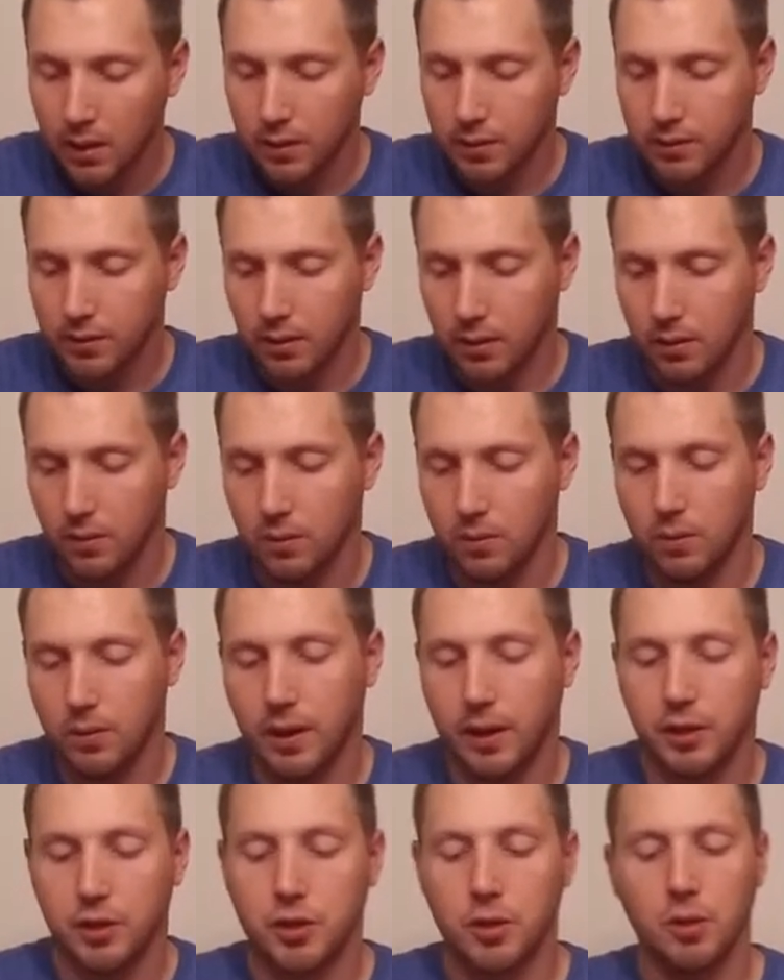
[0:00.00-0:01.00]
So when
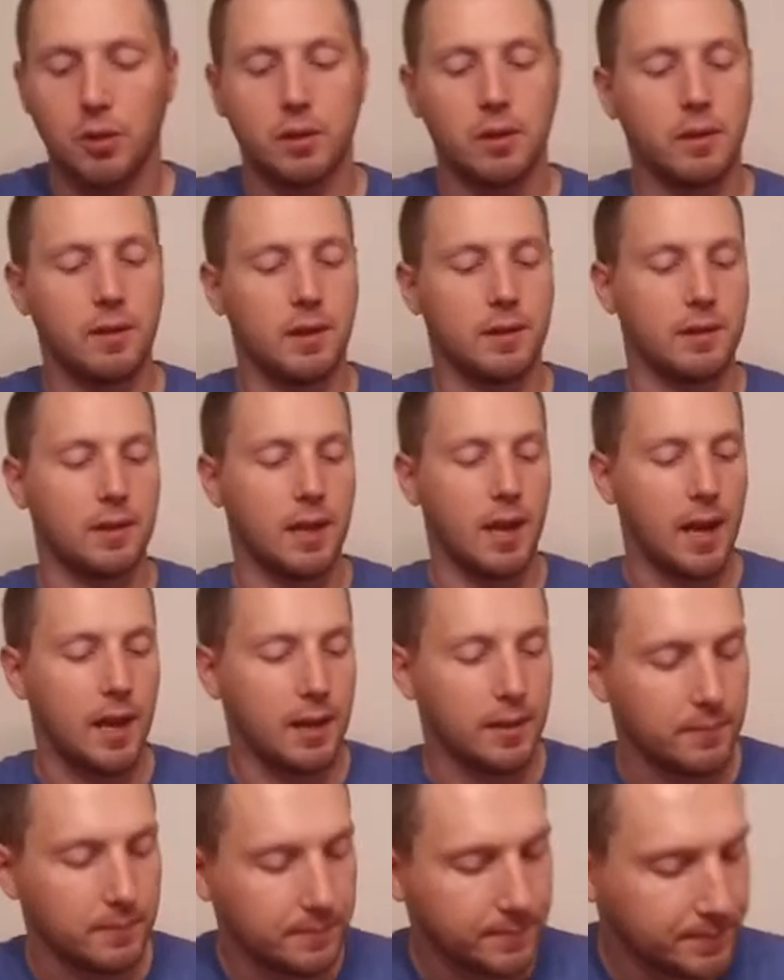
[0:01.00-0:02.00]
I shoulder this
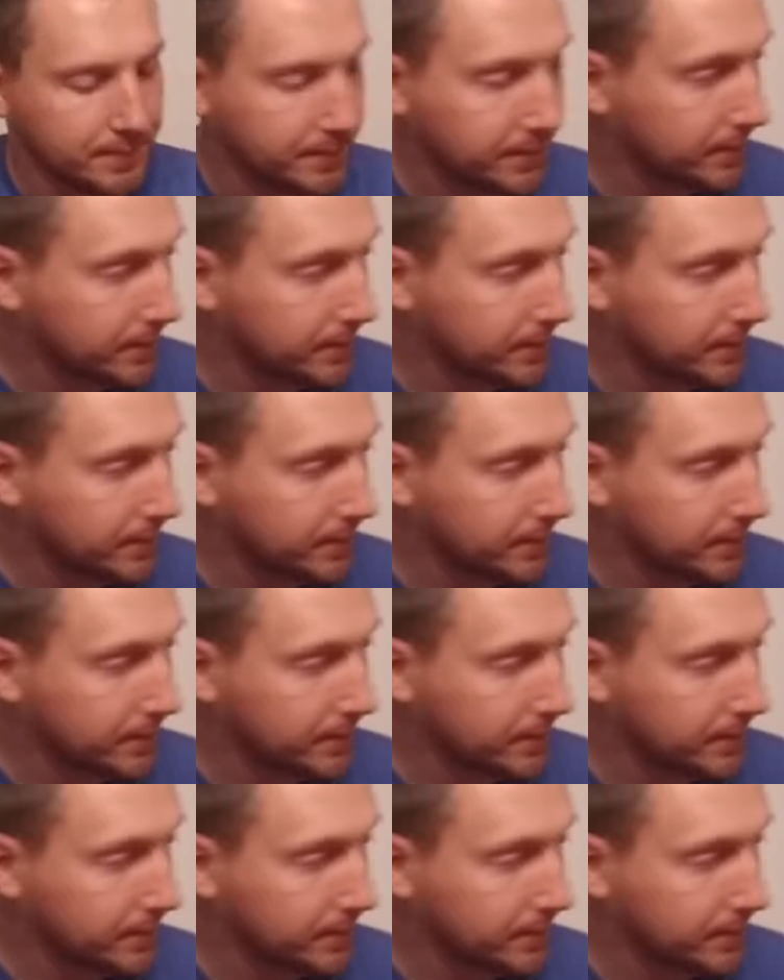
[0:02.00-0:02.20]
gun